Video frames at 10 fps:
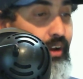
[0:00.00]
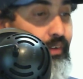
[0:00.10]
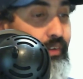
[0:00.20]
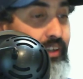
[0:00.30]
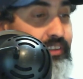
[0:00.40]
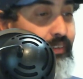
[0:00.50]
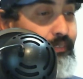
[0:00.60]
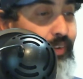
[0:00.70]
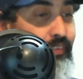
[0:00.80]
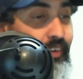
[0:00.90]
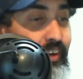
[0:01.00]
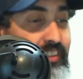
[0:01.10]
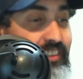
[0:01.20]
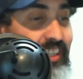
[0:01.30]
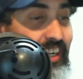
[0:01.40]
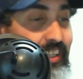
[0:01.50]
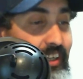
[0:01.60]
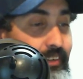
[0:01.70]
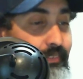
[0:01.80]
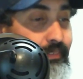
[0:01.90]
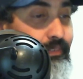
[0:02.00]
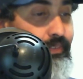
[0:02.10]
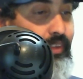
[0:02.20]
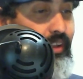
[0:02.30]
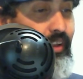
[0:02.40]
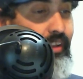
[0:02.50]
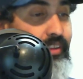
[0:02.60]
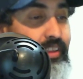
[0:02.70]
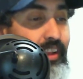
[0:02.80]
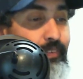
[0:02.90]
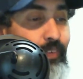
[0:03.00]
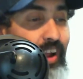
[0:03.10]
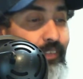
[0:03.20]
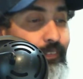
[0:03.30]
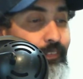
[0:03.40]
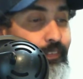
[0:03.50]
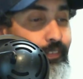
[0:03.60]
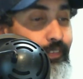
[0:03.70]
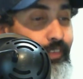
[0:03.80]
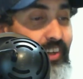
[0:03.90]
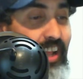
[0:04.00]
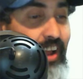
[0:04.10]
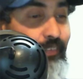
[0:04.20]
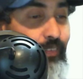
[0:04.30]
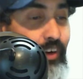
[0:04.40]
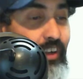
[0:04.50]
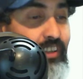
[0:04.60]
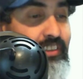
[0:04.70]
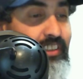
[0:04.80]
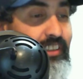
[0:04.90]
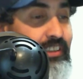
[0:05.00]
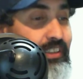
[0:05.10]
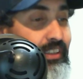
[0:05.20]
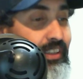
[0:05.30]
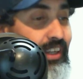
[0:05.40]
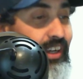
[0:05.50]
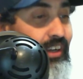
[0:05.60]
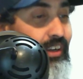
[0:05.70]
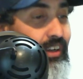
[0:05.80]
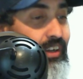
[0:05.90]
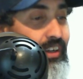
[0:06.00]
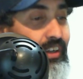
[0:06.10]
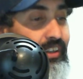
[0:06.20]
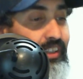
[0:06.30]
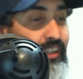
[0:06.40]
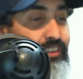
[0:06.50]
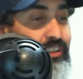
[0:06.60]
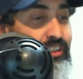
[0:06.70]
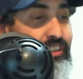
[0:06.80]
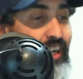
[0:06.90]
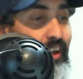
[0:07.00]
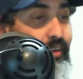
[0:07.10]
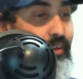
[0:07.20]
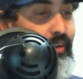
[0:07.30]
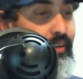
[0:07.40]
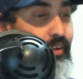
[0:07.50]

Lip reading: was in February 2nd. Did 5.5 furlongs in the Nelson J.